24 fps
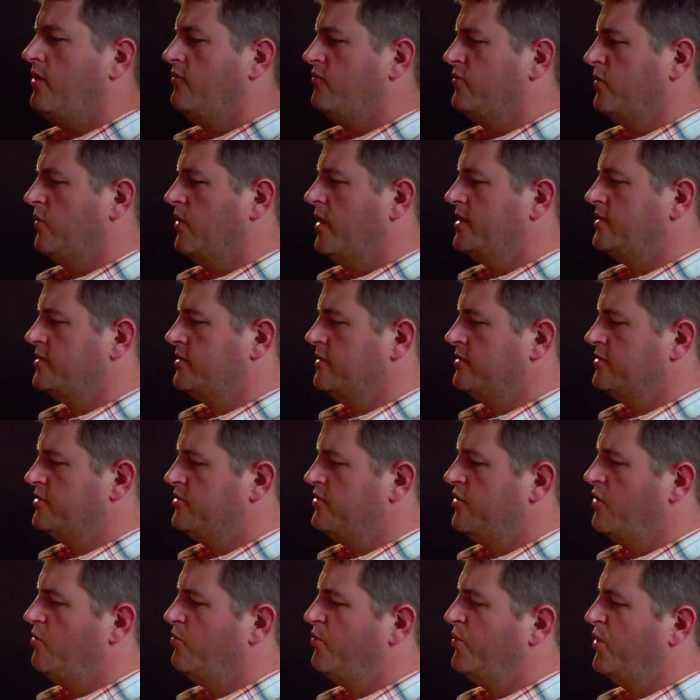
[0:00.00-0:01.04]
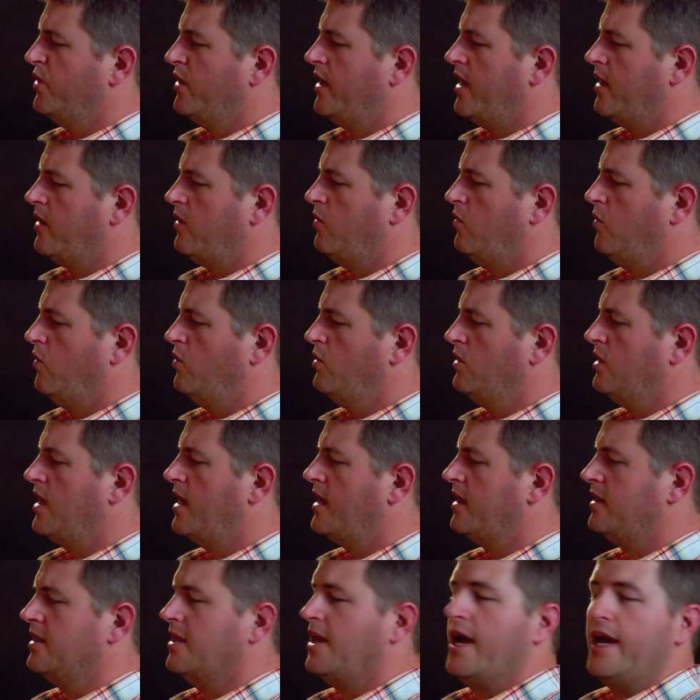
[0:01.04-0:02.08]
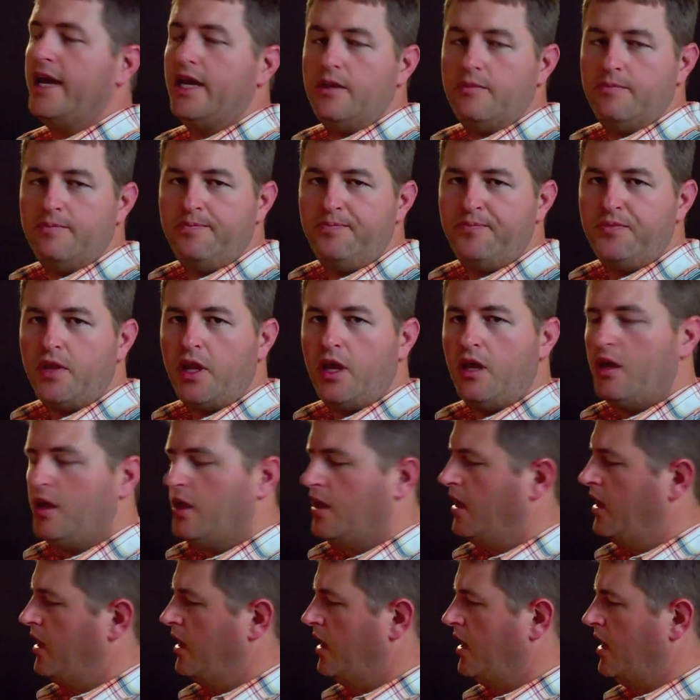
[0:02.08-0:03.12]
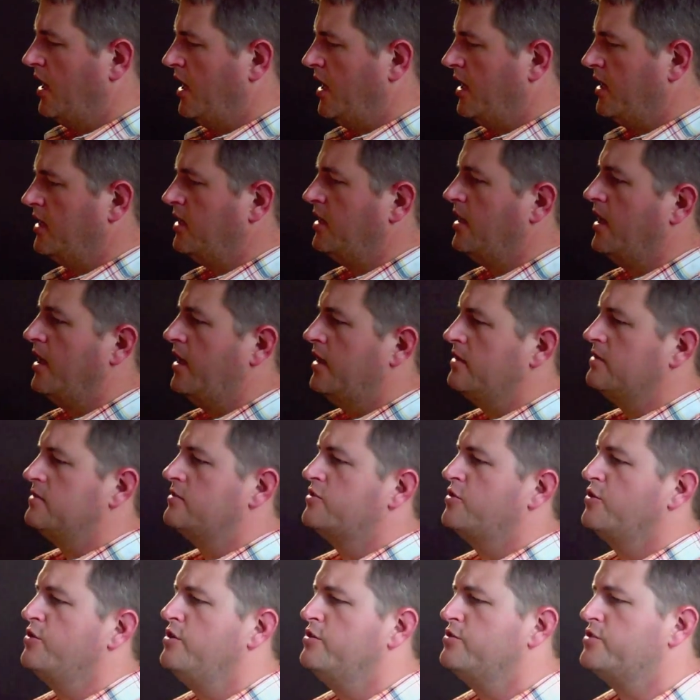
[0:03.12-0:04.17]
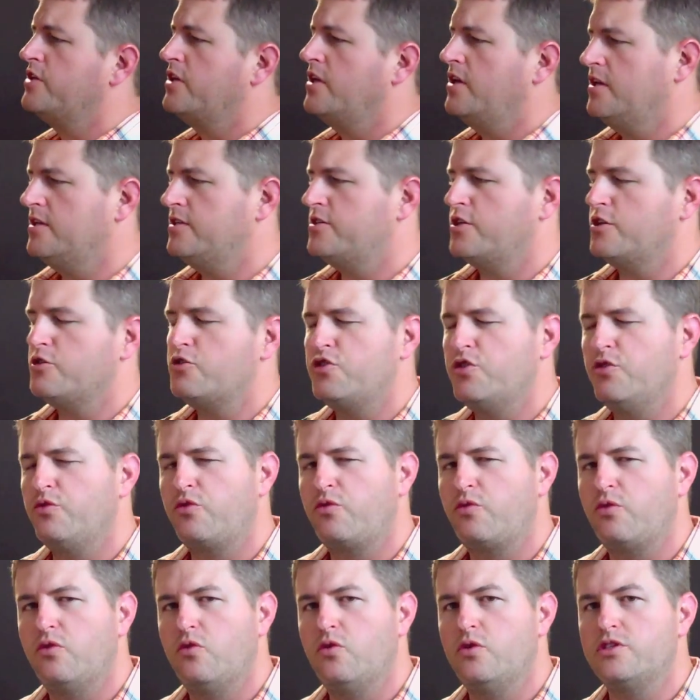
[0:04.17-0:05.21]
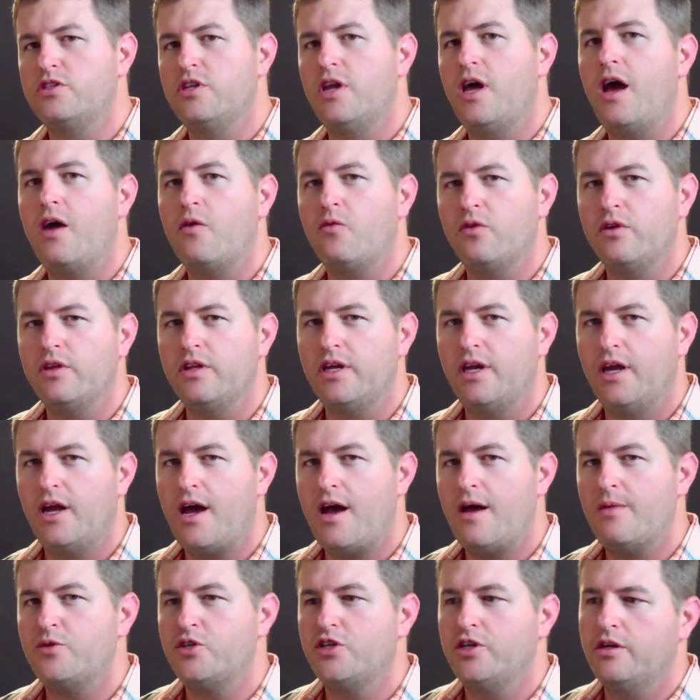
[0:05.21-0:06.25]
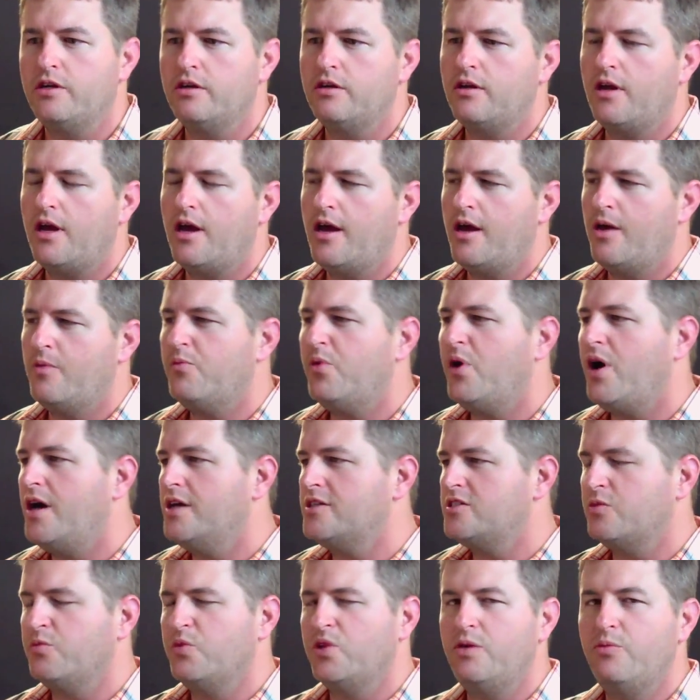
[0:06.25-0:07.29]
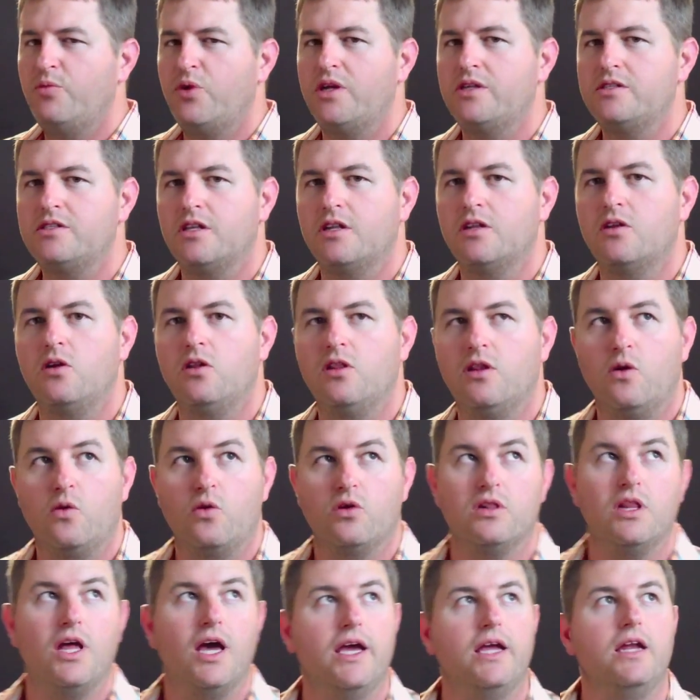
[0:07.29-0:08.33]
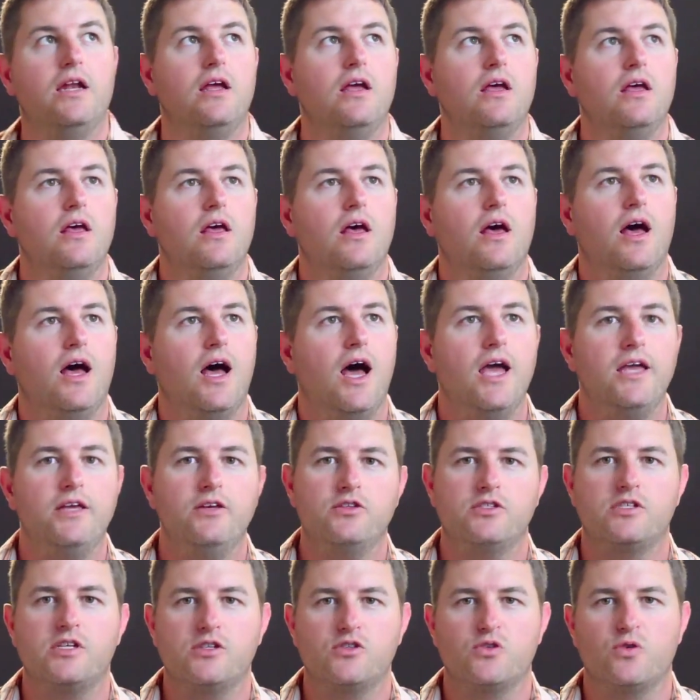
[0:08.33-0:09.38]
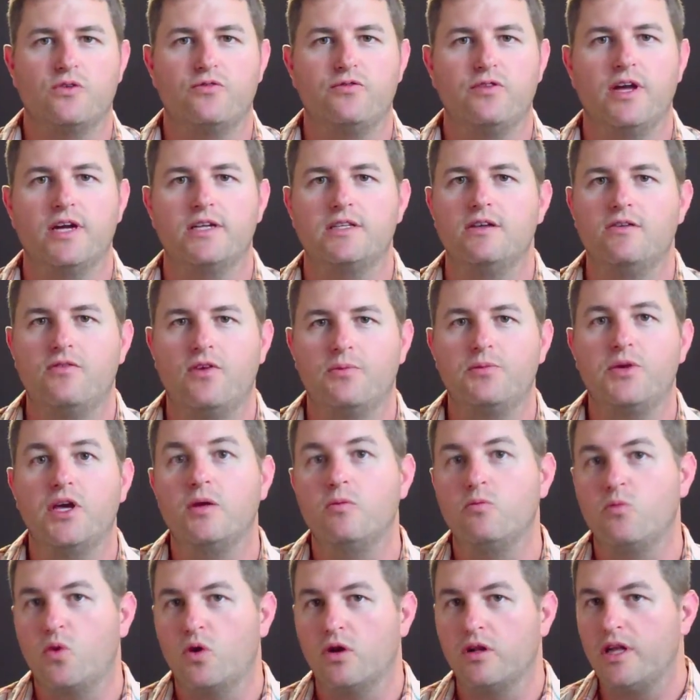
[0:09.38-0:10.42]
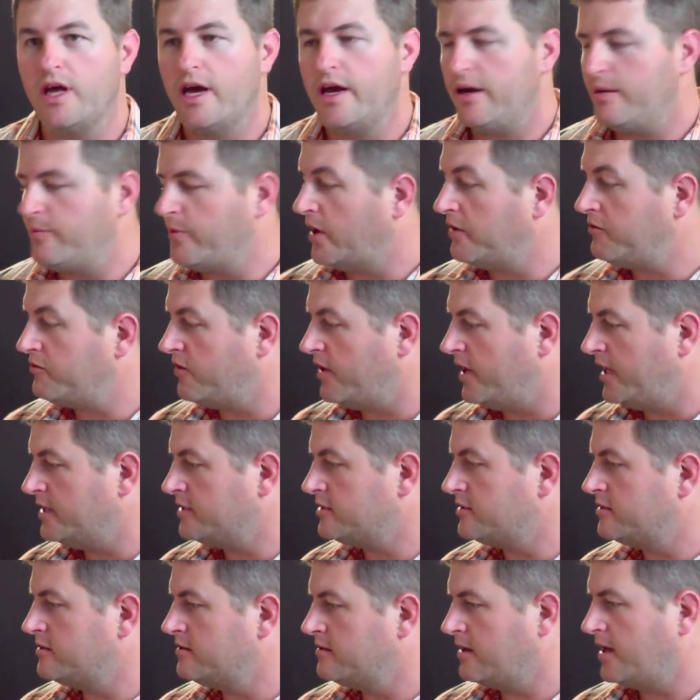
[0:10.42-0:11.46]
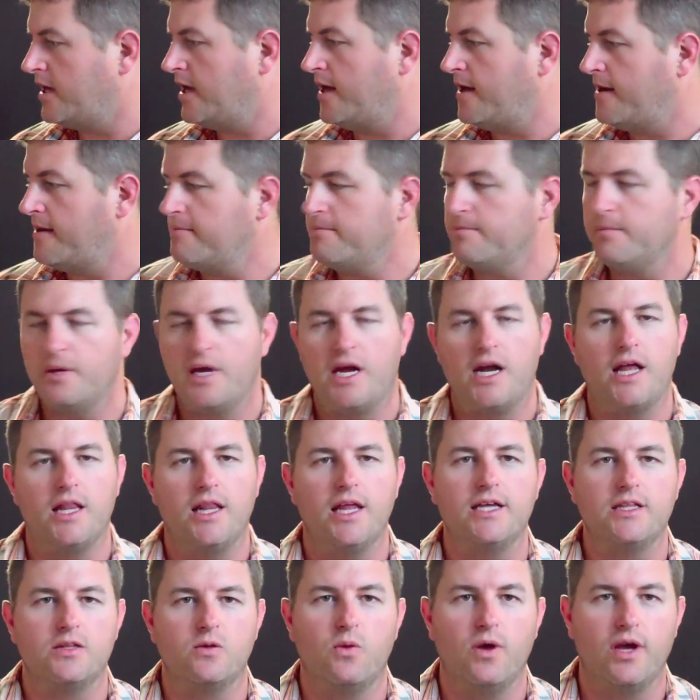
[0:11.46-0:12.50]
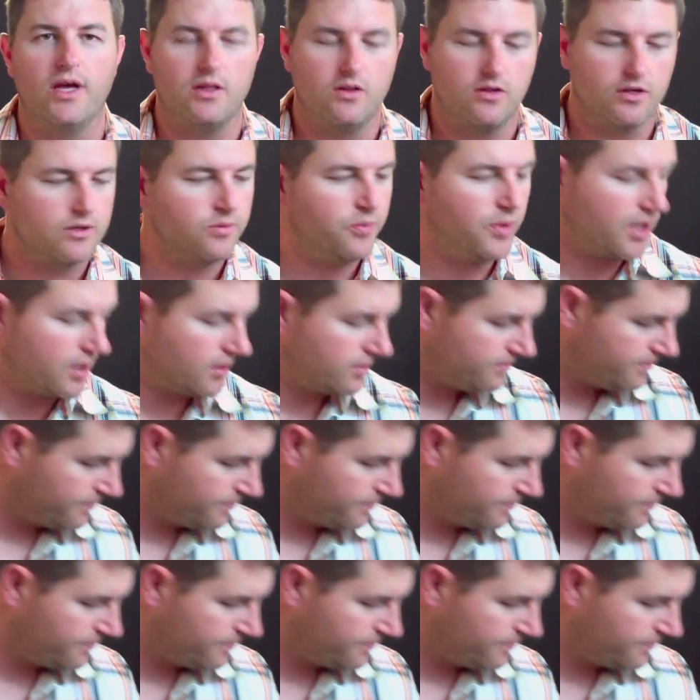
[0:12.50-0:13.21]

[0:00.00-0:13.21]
fluorescents don't put out a whole lot of light. And so using it as a shoot-through is not really an option, possibly, but it's a little lower light. I use it as reflective. I'm getting more light on my face, and I like the way it looked better.